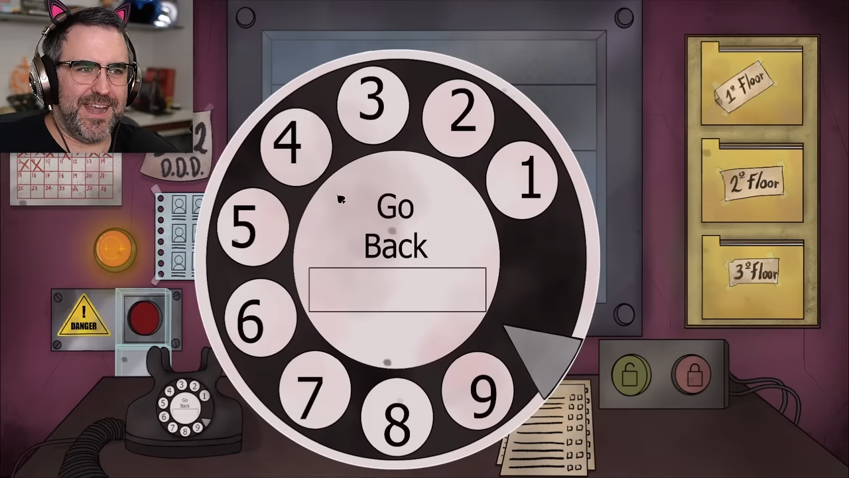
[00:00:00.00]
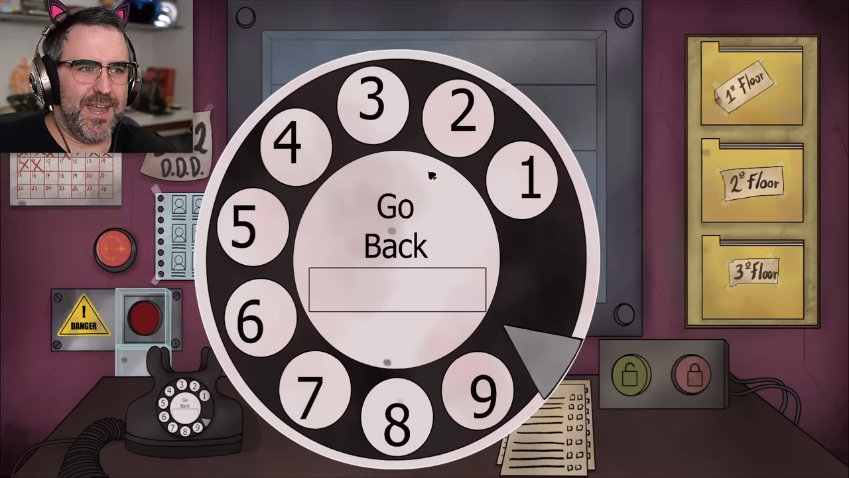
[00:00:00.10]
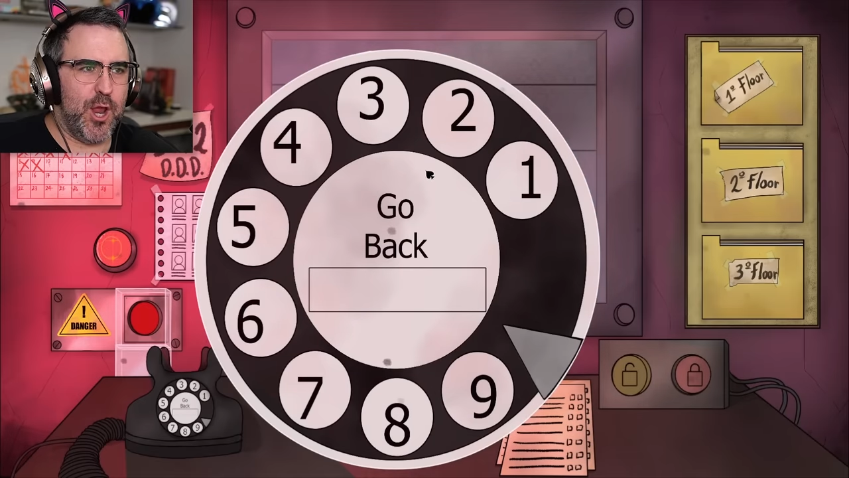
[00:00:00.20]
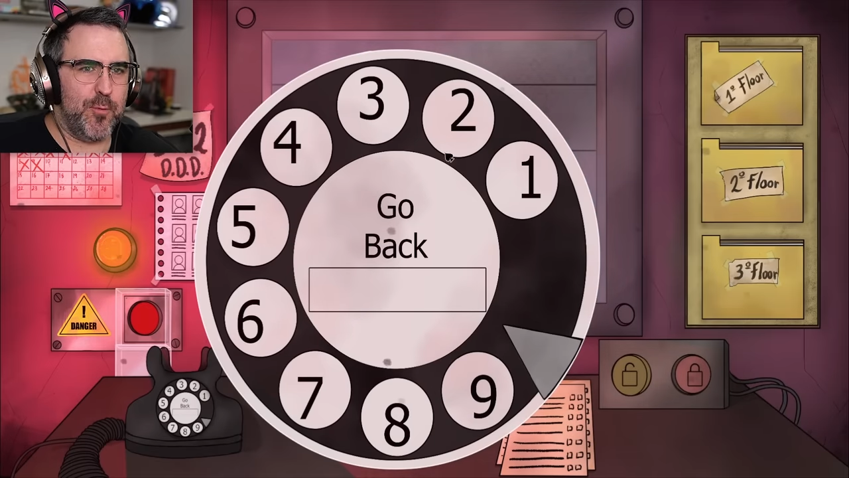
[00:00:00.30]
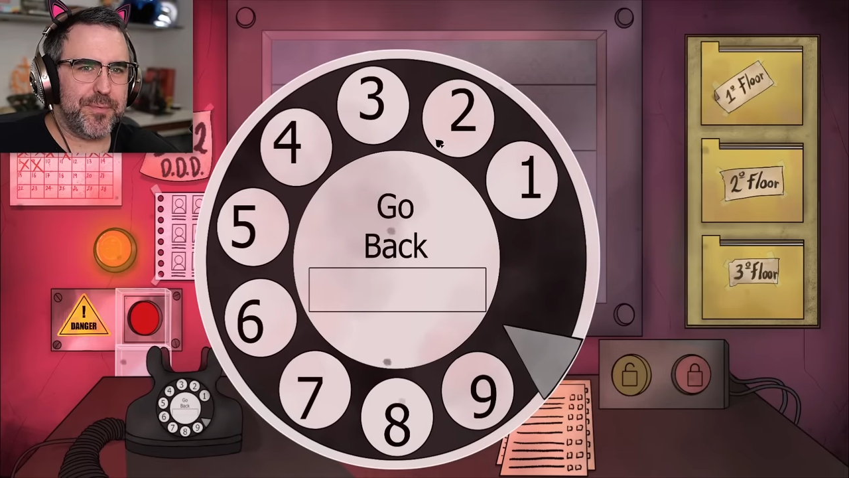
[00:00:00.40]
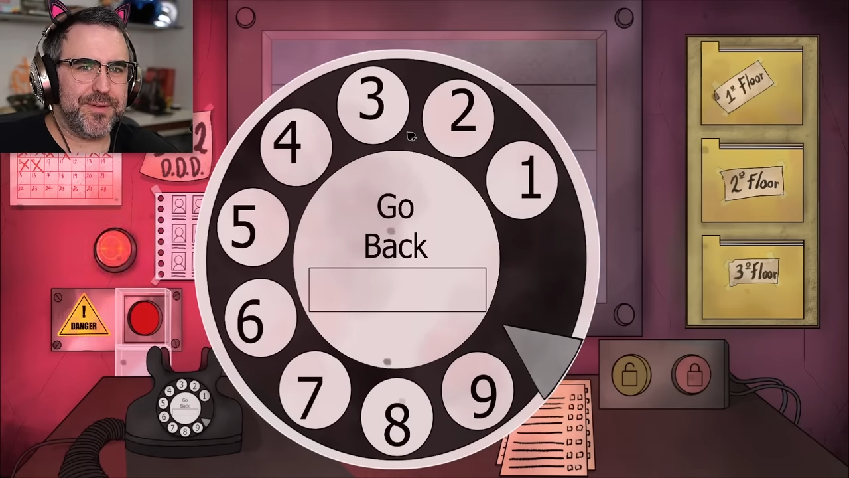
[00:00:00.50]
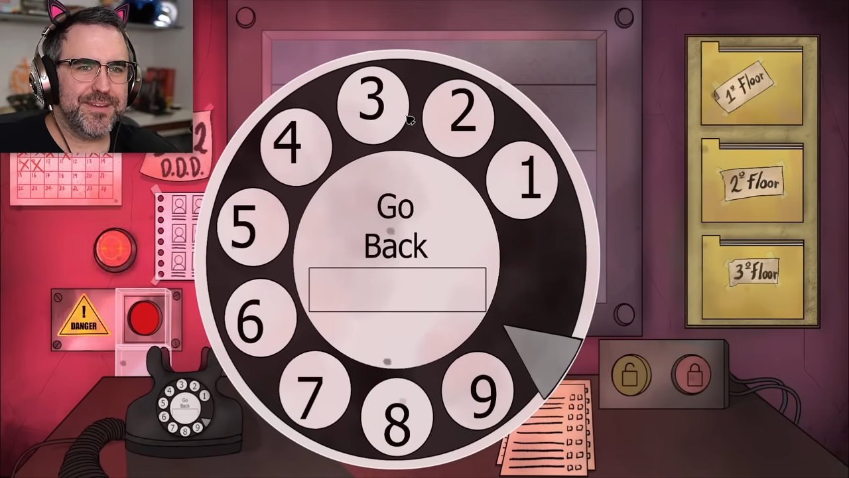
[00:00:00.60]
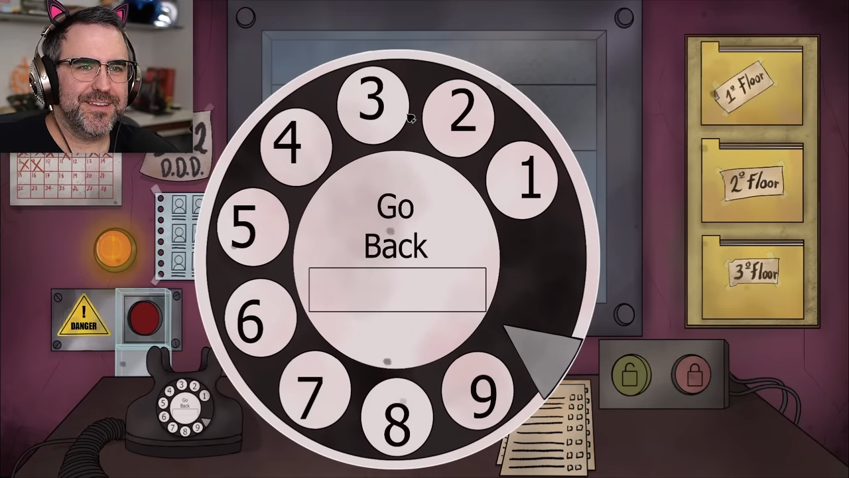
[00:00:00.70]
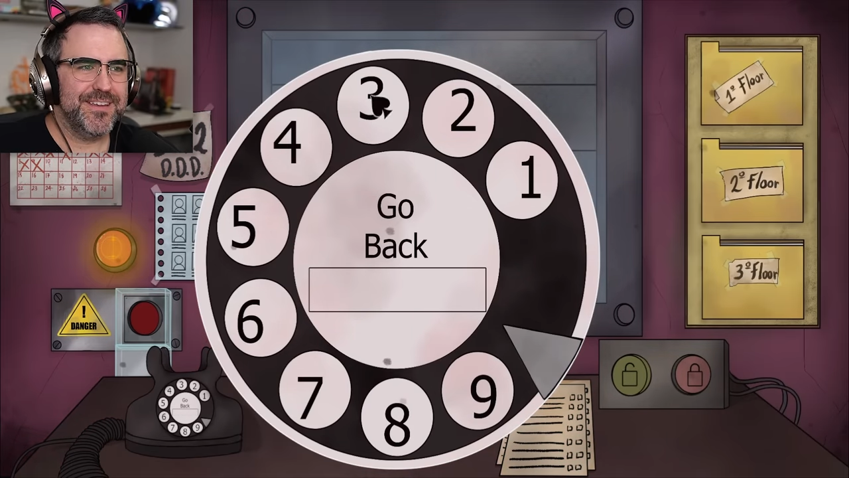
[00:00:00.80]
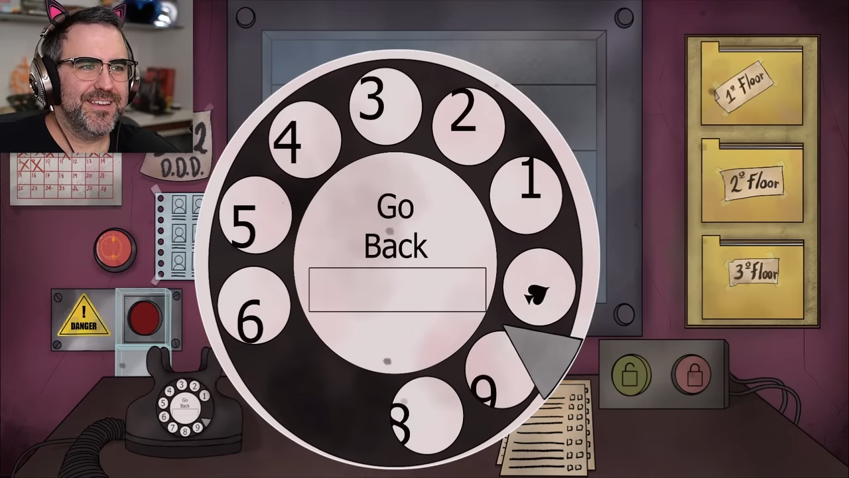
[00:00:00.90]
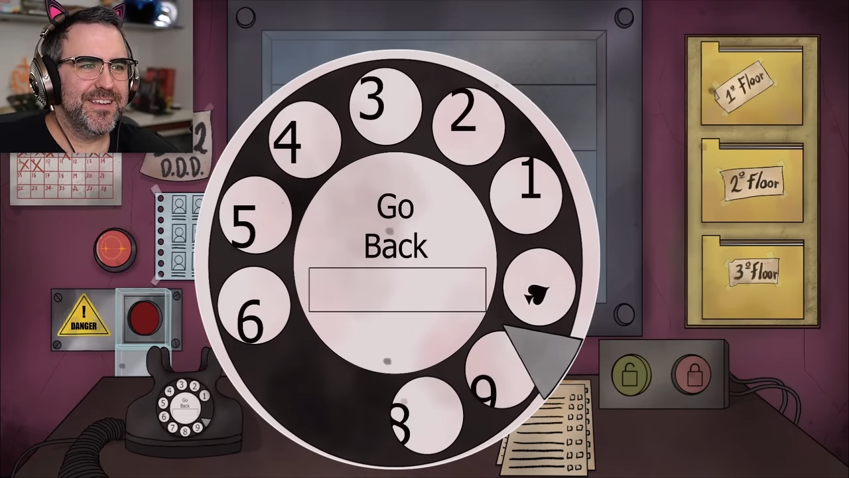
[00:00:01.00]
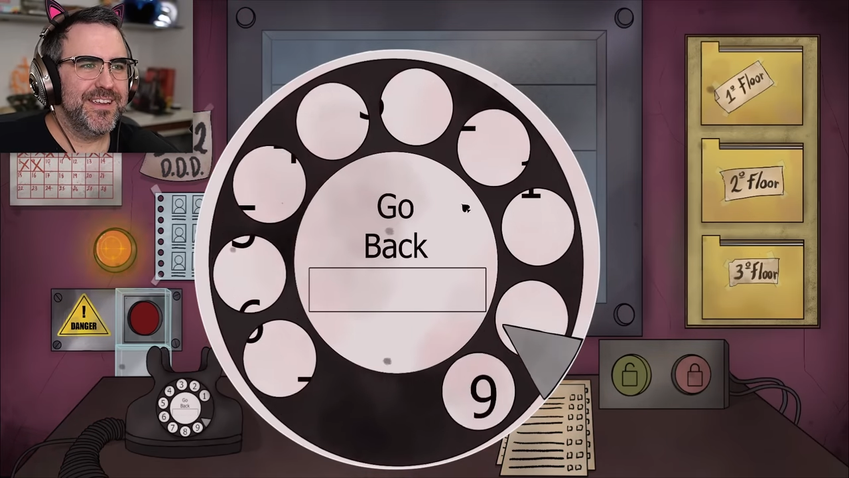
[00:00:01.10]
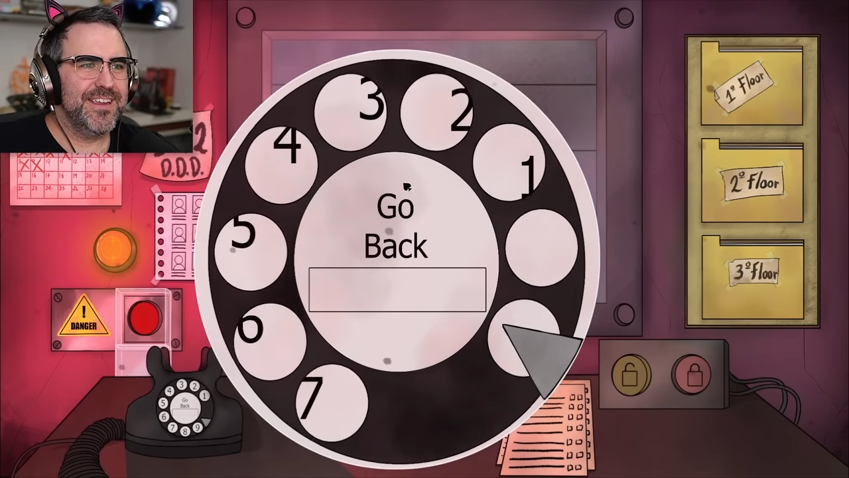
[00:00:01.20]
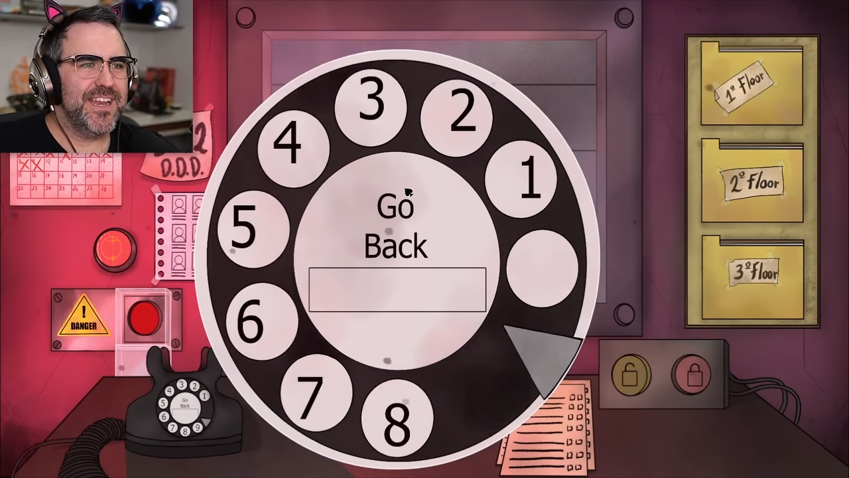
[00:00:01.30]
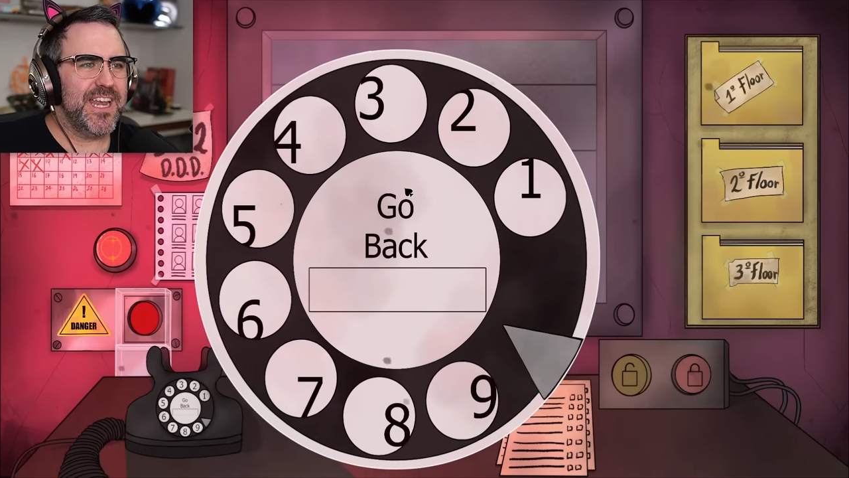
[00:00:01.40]
nope.
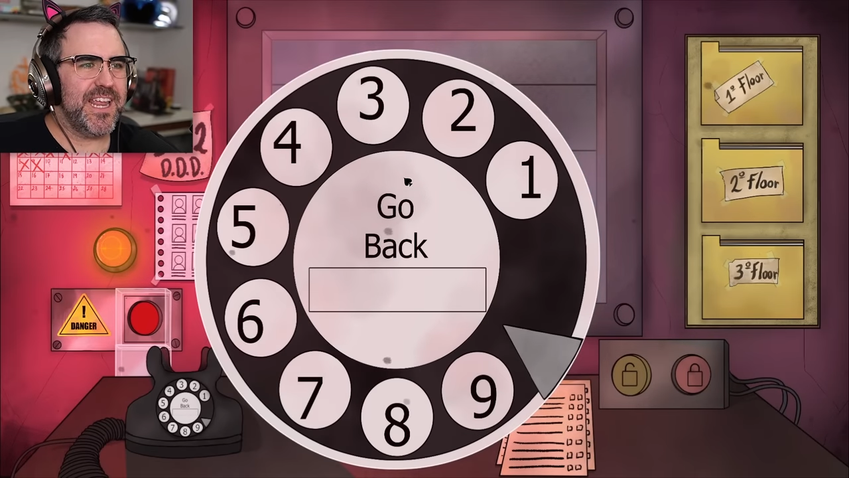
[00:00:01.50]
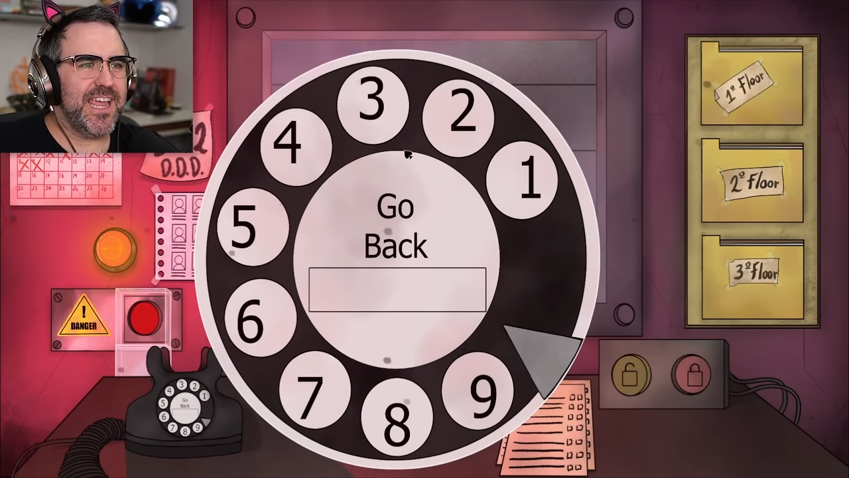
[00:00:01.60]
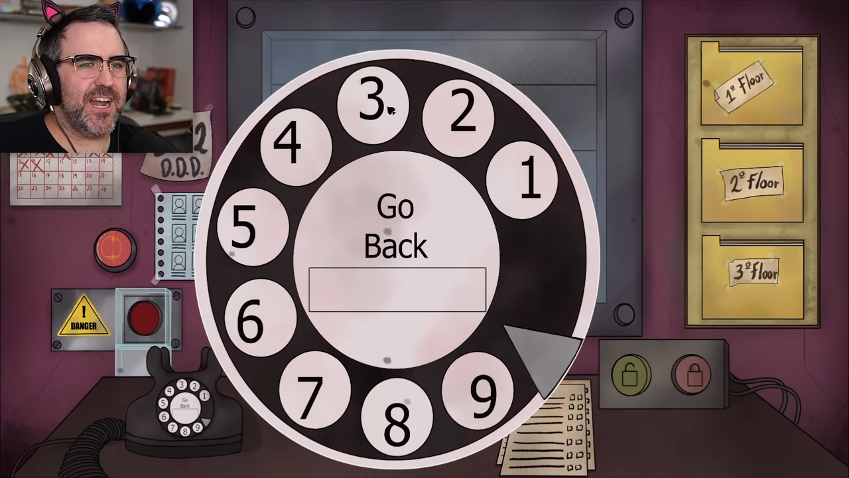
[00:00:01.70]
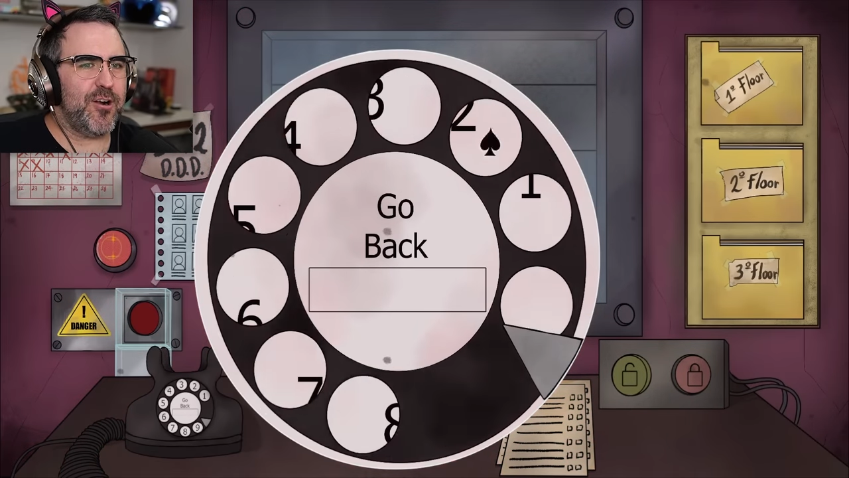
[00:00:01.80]
Get